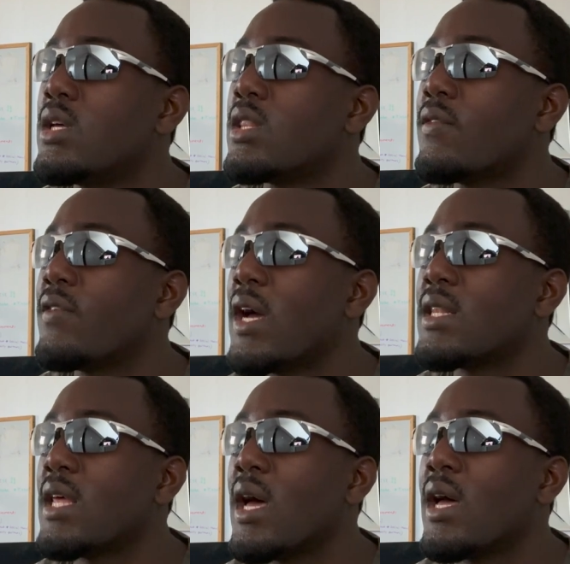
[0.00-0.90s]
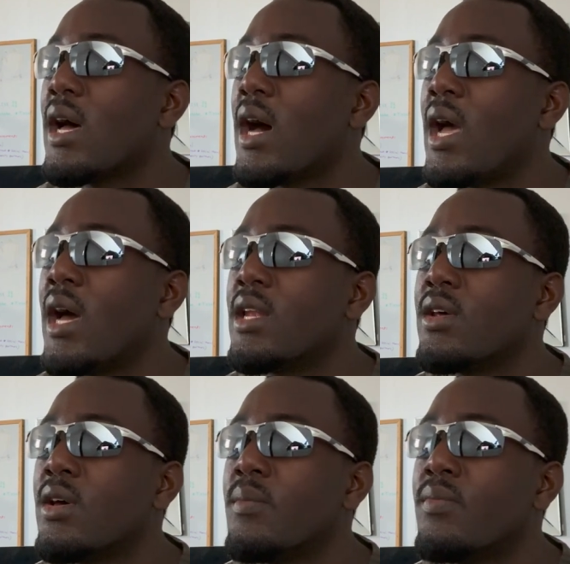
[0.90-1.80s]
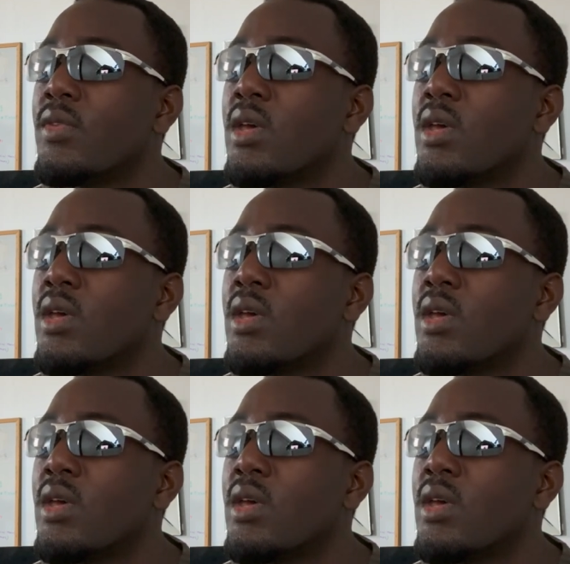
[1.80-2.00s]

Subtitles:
the fact that I had a